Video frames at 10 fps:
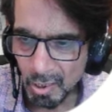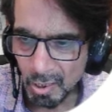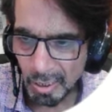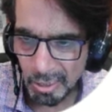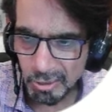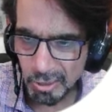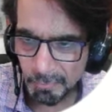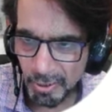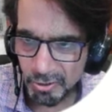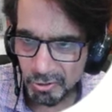and that is
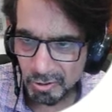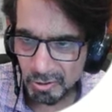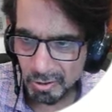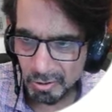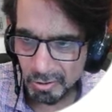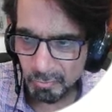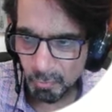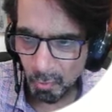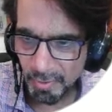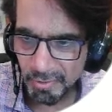expression.
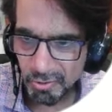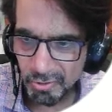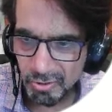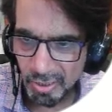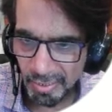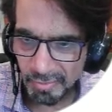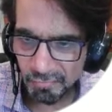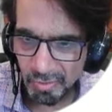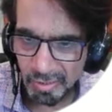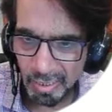Probability current is
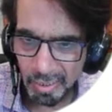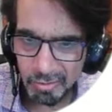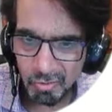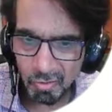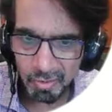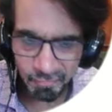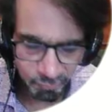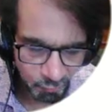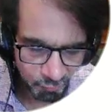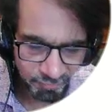negative, and that is called left
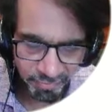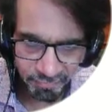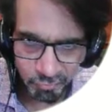moving wave.